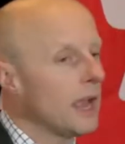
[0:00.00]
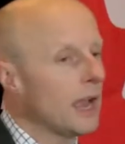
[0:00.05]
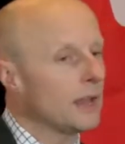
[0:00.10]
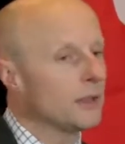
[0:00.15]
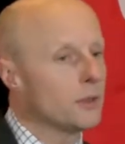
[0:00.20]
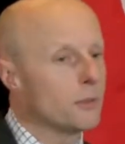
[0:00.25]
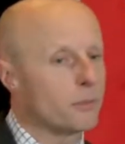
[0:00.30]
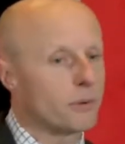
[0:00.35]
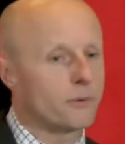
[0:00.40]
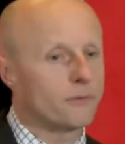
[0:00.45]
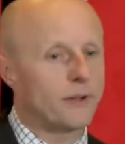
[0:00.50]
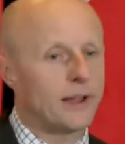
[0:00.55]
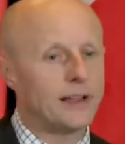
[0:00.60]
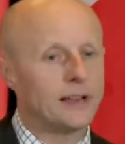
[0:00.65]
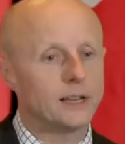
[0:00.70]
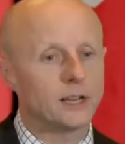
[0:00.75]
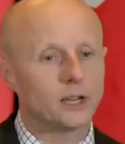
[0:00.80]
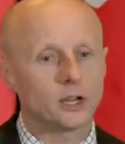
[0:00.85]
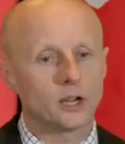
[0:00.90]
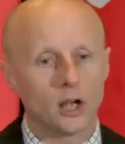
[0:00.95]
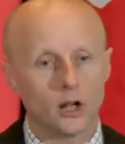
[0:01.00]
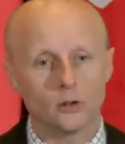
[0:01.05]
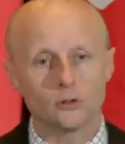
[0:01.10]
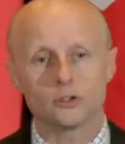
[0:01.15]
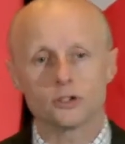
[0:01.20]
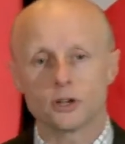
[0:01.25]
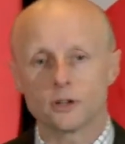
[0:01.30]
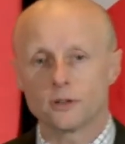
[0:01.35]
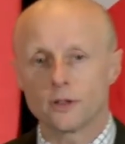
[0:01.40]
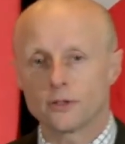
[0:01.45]
And the prevailing
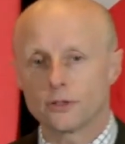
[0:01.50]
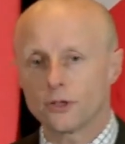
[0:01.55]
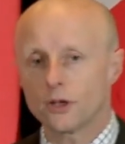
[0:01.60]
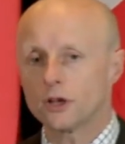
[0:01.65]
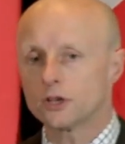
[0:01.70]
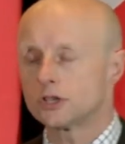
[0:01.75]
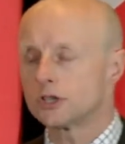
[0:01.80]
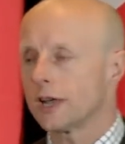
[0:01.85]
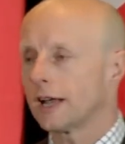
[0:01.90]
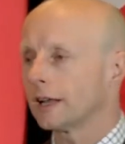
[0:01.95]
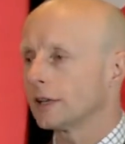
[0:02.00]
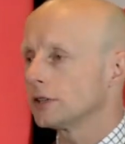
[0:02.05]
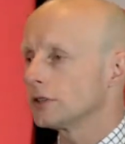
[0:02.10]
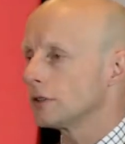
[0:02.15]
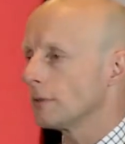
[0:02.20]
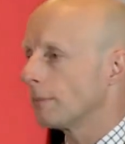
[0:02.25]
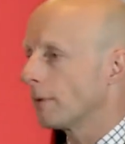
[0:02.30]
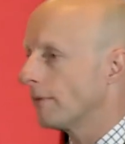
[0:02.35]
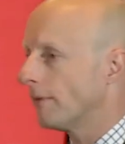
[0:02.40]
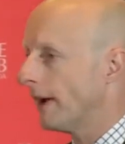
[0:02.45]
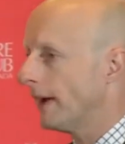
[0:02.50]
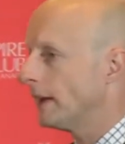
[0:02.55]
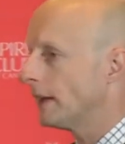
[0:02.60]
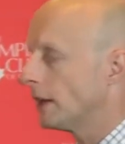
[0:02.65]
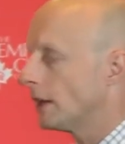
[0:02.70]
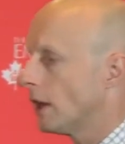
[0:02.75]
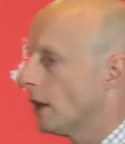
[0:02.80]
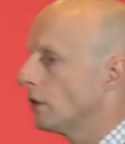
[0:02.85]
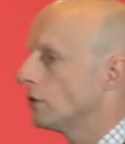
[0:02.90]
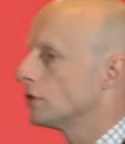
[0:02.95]
culture, the third challenge, the
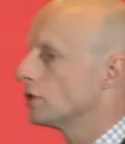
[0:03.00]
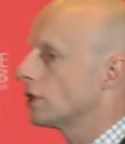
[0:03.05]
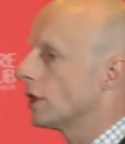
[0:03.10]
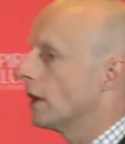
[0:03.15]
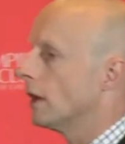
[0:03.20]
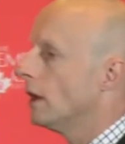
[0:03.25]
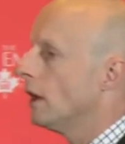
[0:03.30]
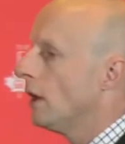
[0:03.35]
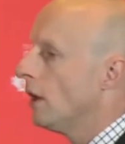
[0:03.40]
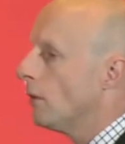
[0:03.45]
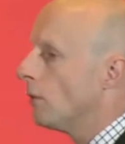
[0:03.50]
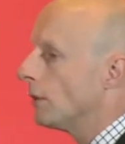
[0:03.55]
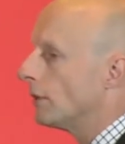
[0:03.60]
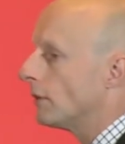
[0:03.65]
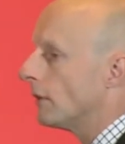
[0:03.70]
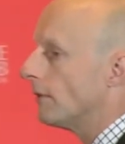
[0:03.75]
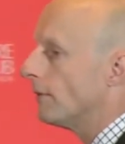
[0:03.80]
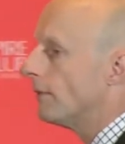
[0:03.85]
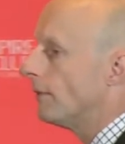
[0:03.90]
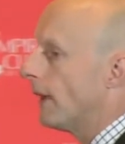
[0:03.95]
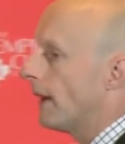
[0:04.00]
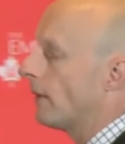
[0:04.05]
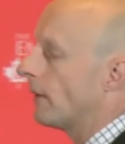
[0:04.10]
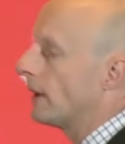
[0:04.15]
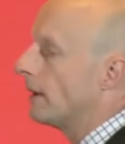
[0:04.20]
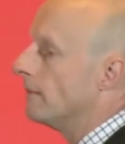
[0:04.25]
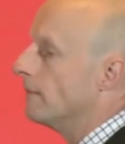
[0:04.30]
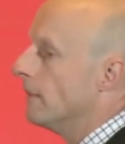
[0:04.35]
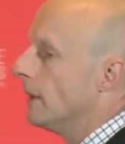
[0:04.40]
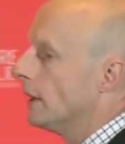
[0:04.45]
prevailing culture was a
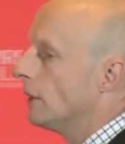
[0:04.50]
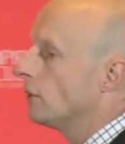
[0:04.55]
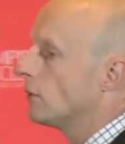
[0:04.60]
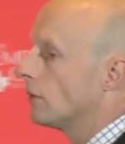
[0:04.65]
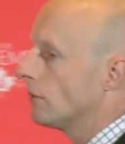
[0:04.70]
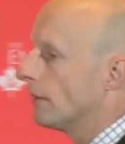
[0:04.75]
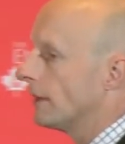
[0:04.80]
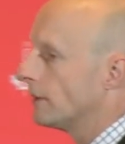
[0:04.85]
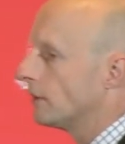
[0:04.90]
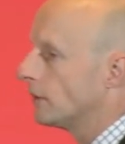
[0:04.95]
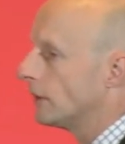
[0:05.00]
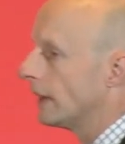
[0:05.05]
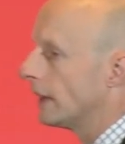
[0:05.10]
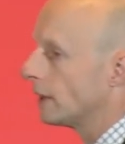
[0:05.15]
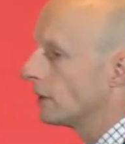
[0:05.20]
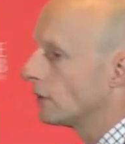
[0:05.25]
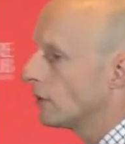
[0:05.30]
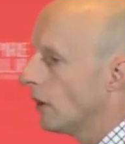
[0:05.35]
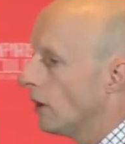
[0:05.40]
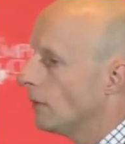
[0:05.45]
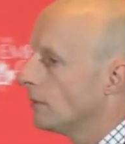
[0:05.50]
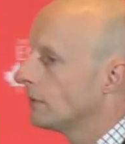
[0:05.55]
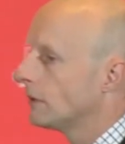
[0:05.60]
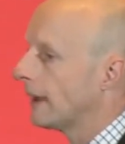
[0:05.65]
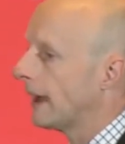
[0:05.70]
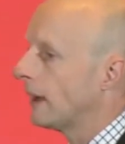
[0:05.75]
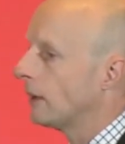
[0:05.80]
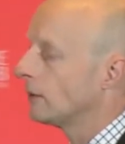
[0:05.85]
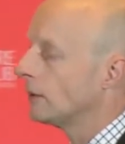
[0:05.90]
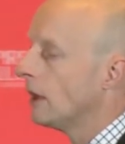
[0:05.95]
very militaristic, top
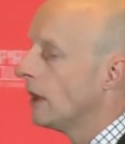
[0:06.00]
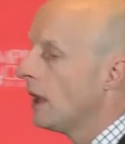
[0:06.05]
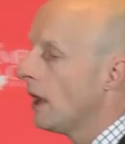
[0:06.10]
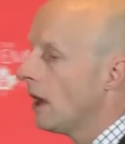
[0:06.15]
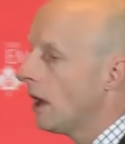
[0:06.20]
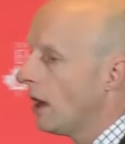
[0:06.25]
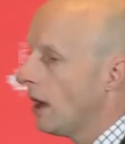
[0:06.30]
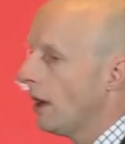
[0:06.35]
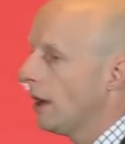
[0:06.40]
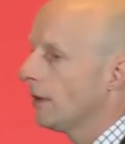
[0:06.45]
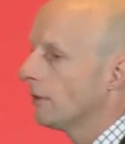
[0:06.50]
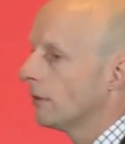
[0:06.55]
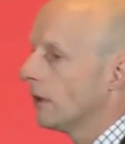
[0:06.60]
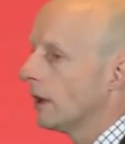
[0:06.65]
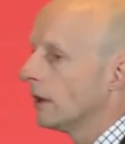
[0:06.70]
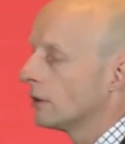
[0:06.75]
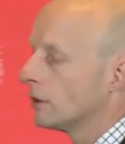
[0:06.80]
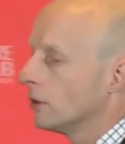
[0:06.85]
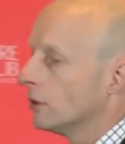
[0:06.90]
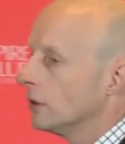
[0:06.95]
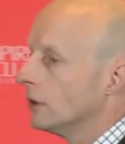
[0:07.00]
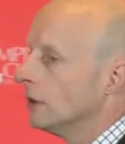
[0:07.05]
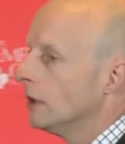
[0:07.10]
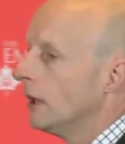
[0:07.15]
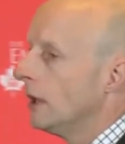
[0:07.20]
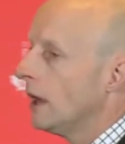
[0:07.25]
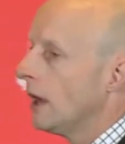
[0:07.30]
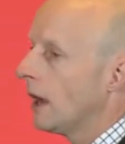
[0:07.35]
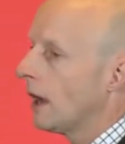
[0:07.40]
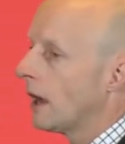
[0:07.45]
down, hierarchical,
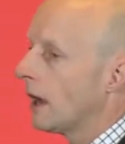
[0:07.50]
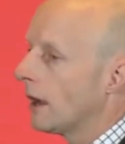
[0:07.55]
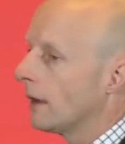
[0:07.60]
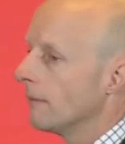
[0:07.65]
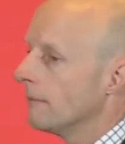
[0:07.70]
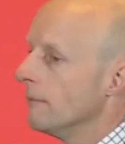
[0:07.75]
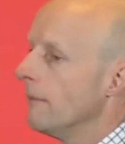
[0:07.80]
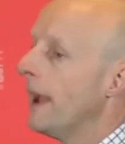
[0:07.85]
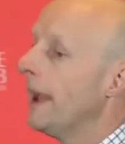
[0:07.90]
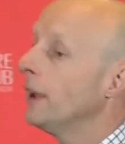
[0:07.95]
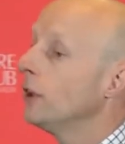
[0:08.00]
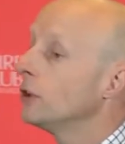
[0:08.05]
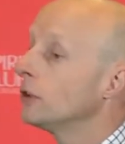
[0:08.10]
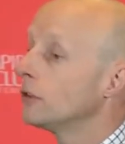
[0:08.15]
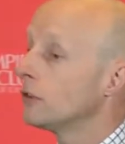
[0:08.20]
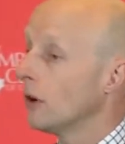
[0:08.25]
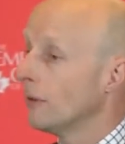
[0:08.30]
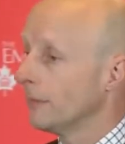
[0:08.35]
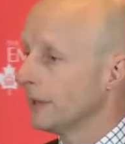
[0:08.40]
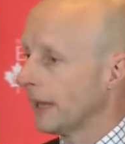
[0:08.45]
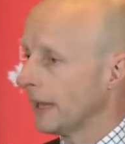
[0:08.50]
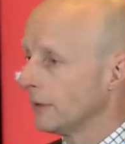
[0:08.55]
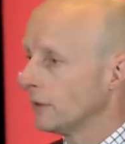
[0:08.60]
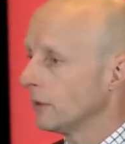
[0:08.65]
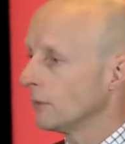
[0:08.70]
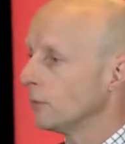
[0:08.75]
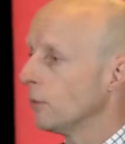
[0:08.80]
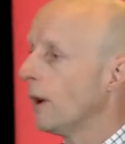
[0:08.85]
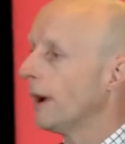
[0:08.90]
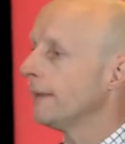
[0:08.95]
uh, male
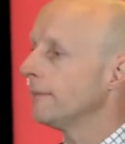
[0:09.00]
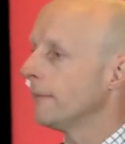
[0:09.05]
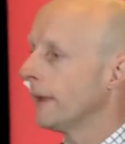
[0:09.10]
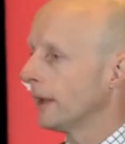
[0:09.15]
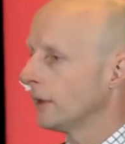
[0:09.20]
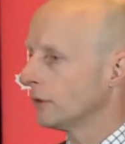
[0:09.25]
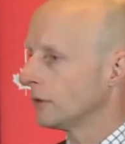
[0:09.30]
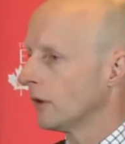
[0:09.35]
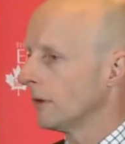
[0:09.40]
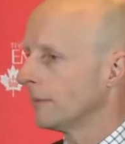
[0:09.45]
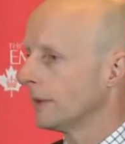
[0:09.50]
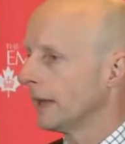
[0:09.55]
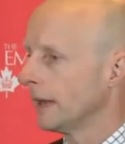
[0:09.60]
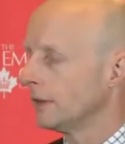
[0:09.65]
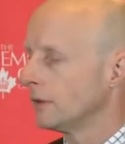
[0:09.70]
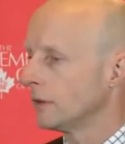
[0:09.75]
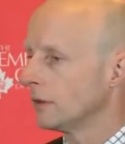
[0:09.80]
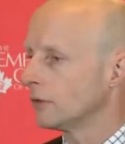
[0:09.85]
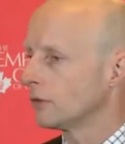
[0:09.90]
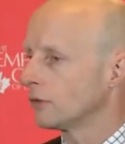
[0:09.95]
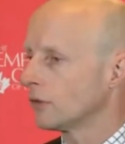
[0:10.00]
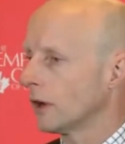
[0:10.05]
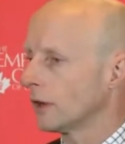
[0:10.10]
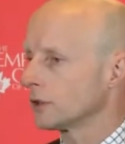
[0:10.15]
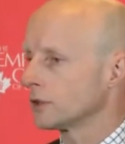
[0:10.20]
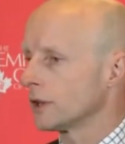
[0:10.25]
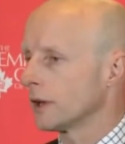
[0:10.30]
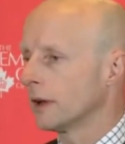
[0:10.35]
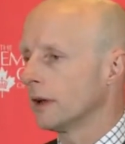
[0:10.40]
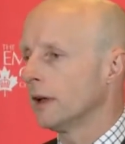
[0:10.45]
dominated, white male dominated
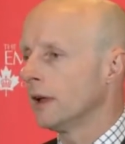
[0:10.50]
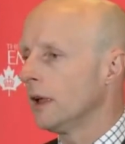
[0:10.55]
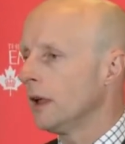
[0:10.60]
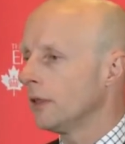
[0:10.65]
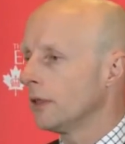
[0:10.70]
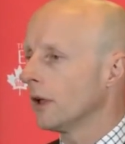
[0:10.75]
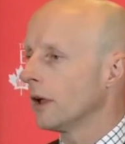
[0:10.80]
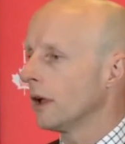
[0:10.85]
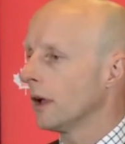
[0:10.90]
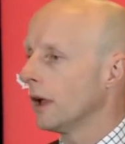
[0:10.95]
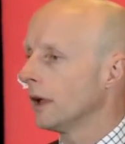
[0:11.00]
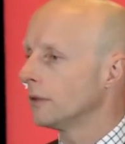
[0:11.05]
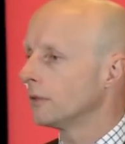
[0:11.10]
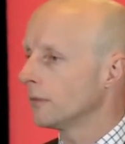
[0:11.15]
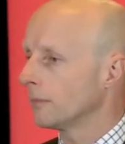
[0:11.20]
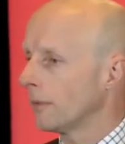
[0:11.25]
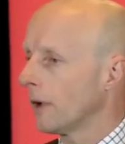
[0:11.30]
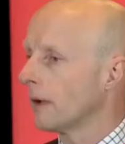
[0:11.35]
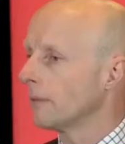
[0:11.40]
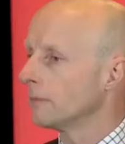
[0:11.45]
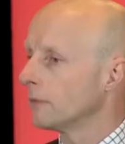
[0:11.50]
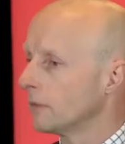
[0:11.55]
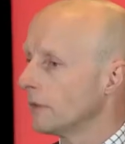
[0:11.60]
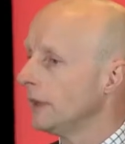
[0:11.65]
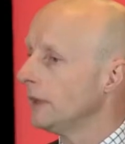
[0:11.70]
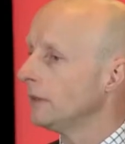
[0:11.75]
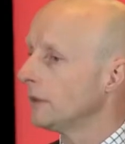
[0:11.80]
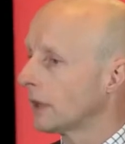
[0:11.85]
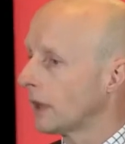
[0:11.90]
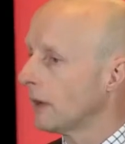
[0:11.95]
structure that had um,
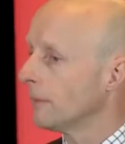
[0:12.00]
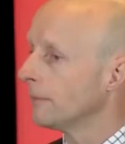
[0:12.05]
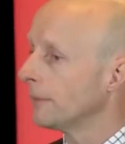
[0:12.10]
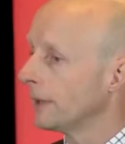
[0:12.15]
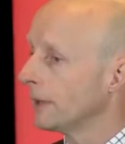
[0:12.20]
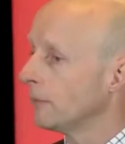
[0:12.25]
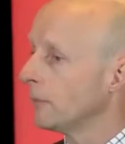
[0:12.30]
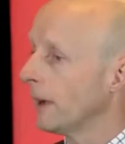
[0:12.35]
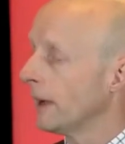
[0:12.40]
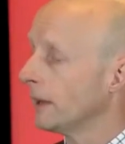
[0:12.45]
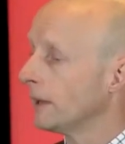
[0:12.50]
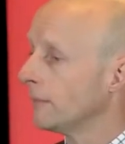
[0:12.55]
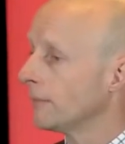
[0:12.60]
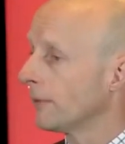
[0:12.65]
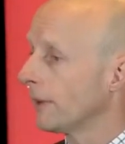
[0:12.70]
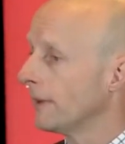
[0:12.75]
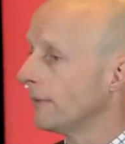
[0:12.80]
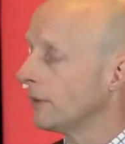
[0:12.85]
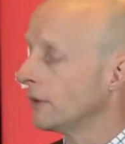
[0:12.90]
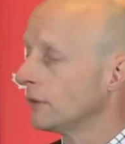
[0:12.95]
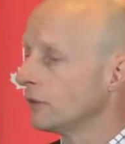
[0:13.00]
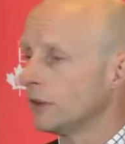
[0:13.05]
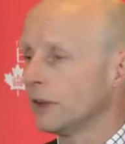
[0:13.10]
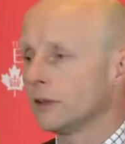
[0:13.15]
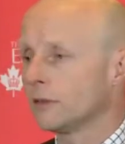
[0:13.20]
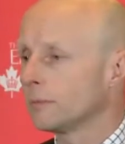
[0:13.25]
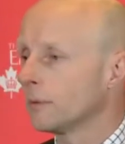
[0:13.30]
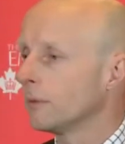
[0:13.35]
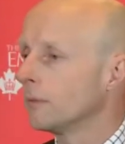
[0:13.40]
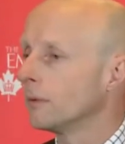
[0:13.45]
seen the company well in previous
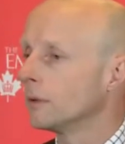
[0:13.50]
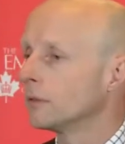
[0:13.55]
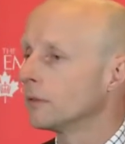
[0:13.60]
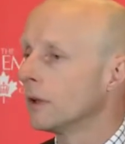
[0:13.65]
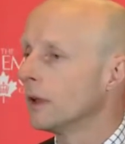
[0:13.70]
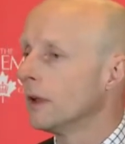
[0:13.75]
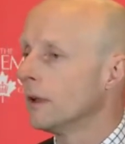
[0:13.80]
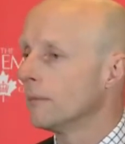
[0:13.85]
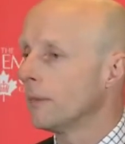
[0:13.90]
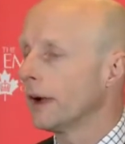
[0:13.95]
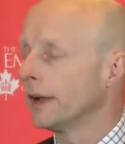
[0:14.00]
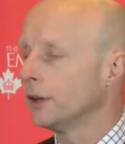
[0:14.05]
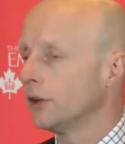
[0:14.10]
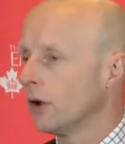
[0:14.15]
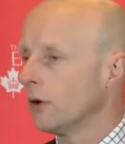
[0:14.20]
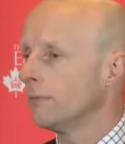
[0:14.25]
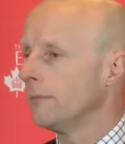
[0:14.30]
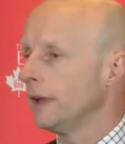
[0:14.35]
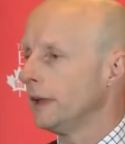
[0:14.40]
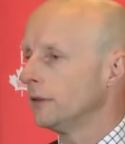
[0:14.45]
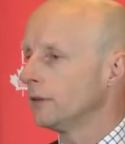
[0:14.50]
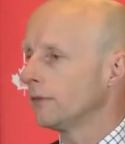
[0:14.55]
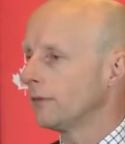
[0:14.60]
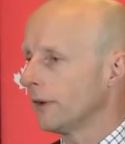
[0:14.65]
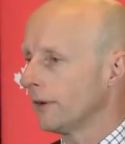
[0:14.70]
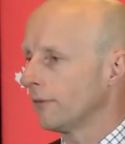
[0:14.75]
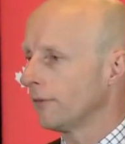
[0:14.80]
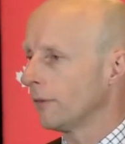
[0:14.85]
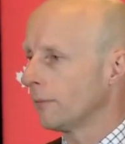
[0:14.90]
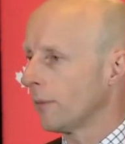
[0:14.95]
years but was by no means
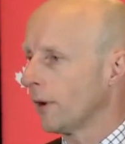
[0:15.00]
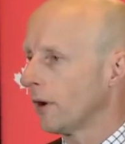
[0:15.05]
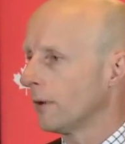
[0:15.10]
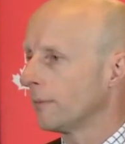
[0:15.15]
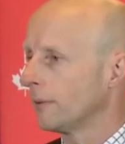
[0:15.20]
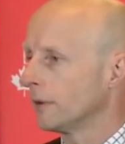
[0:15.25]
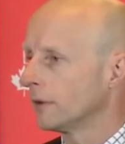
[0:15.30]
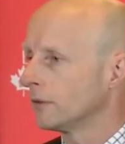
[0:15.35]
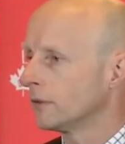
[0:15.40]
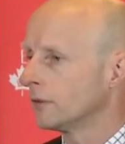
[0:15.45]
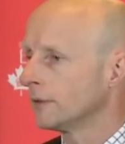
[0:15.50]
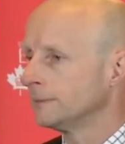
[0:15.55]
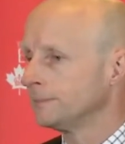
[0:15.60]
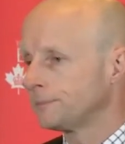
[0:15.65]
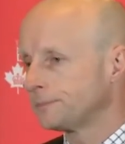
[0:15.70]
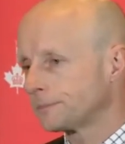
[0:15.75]
fit for purpose